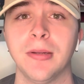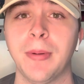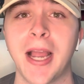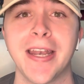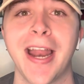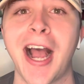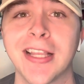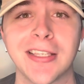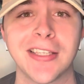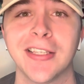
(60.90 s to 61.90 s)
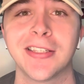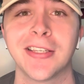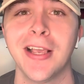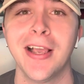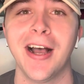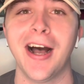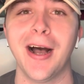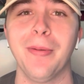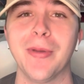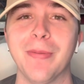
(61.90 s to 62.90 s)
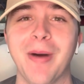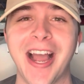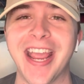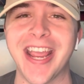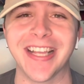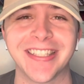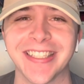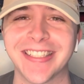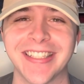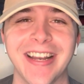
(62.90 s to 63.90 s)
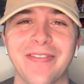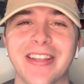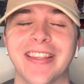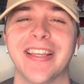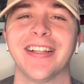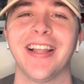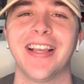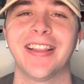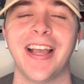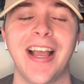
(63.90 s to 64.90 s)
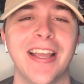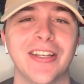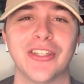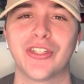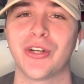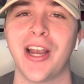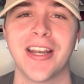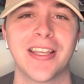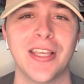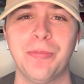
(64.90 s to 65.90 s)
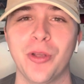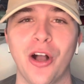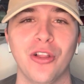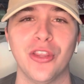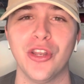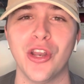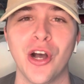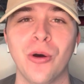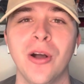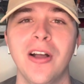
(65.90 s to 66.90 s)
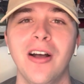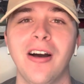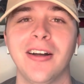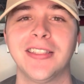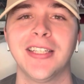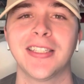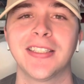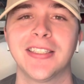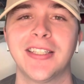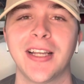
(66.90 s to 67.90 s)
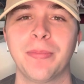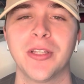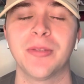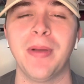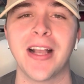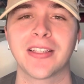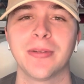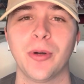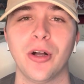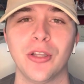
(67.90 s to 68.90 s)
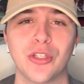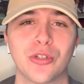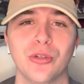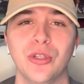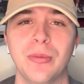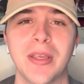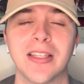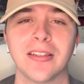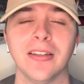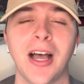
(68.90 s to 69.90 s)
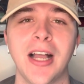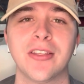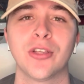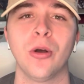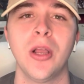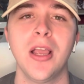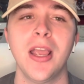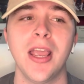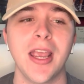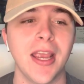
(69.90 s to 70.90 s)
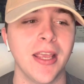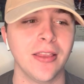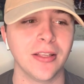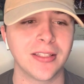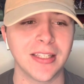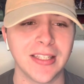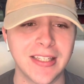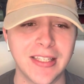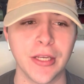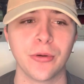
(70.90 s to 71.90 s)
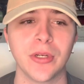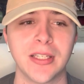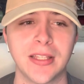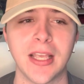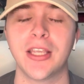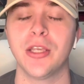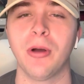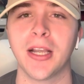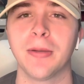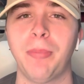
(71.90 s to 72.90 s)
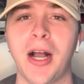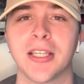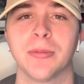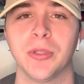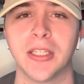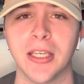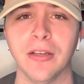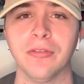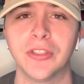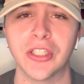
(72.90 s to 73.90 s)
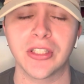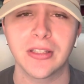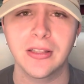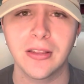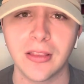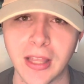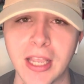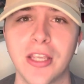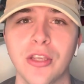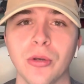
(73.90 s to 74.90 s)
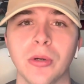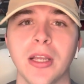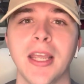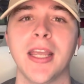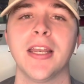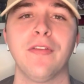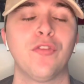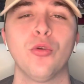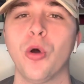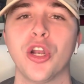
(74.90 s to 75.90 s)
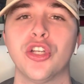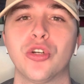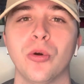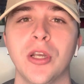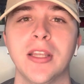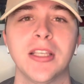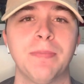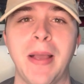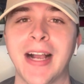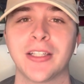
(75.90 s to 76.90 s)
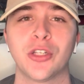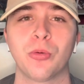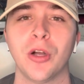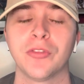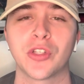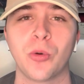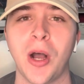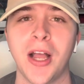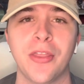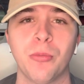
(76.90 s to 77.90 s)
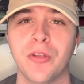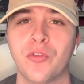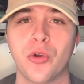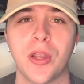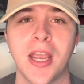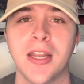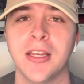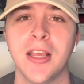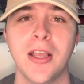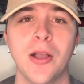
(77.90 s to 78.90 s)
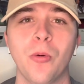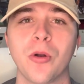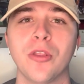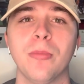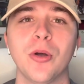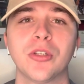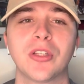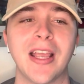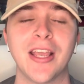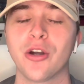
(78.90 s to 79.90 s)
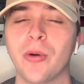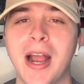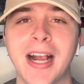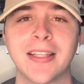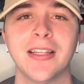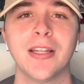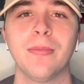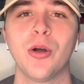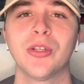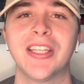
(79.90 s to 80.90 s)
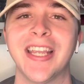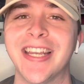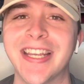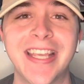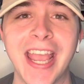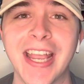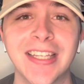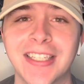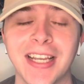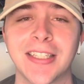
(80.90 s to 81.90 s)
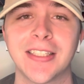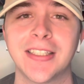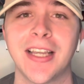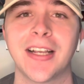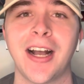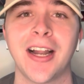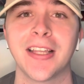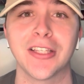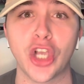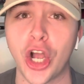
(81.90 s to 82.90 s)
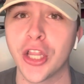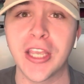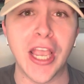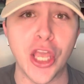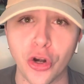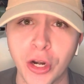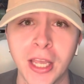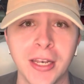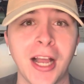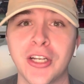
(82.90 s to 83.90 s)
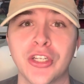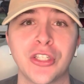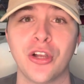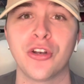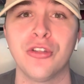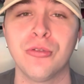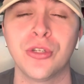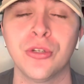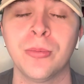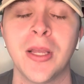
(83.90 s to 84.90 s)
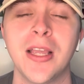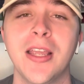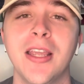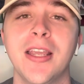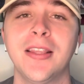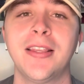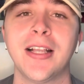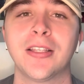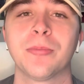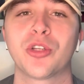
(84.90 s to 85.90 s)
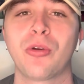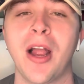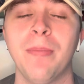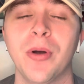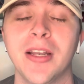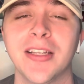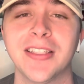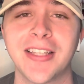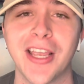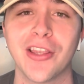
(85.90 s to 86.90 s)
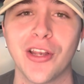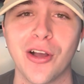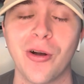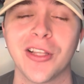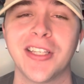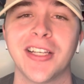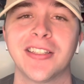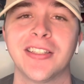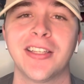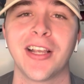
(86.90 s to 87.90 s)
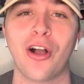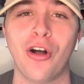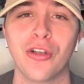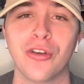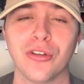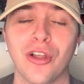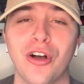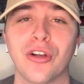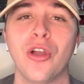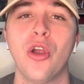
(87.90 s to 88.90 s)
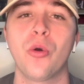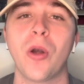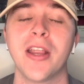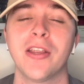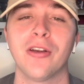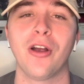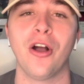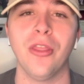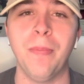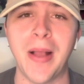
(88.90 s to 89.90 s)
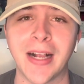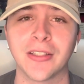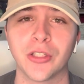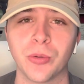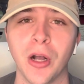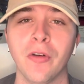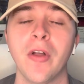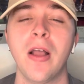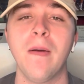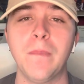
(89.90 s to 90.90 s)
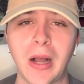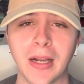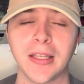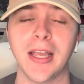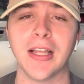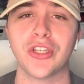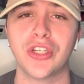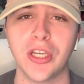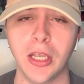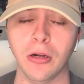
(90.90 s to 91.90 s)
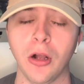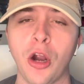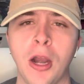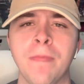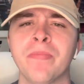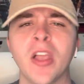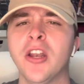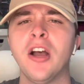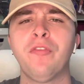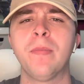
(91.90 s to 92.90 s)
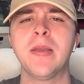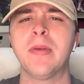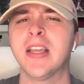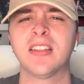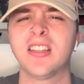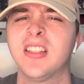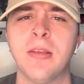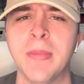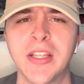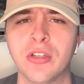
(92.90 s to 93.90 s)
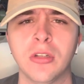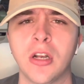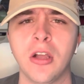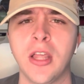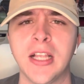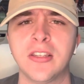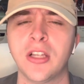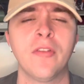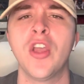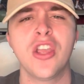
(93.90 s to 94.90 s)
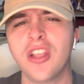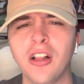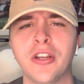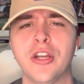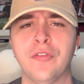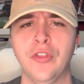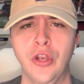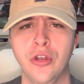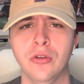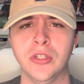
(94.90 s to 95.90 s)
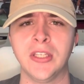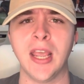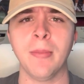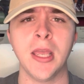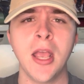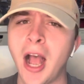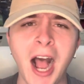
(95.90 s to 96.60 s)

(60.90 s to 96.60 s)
to my nonsense um, and my antics and everything like that and just trying to keep y'all in the know on Texas Tech men's basketball. It truly means a lot. So in the sincerest thank you I can possibly give, just thank you. And if you want to join this back to 12 squad that we've created, one of the most interacted and most engaged Texas Tech audience on the internet, not just on YouTube, Hit that subscribe button and stay in the know on Texas Tech all year long right here on the Back to 12 podcast channel. All right, enough of me being sentimental and all that stuff. Y'all are here for the news, damn it.